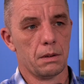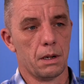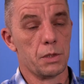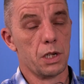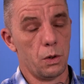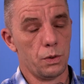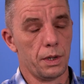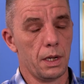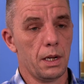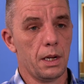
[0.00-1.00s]
I'm told,
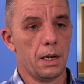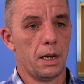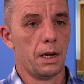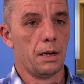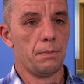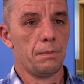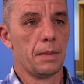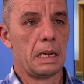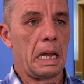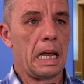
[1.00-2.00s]
um,
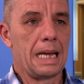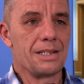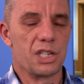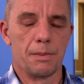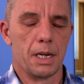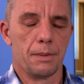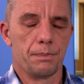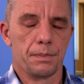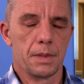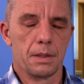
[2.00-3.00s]
and similar
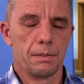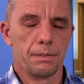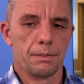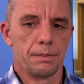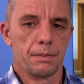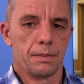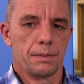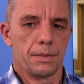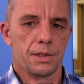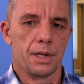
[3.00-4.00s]

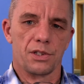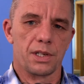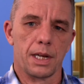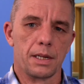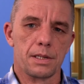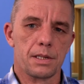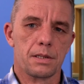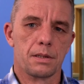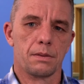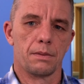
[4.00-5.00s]
such things,
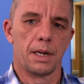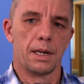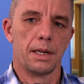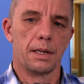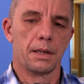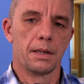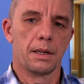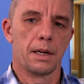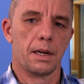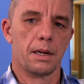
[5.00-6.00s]
really.
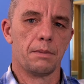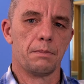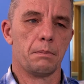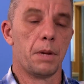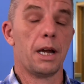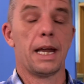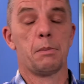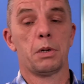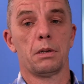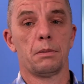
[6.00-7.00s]
Um,
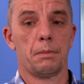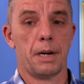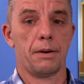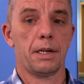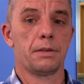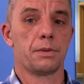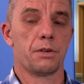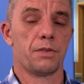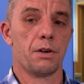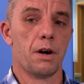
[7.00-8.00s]
pineapple, apparently, it's
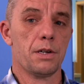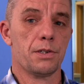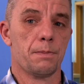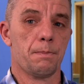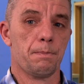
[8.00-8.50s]
good for your eyes.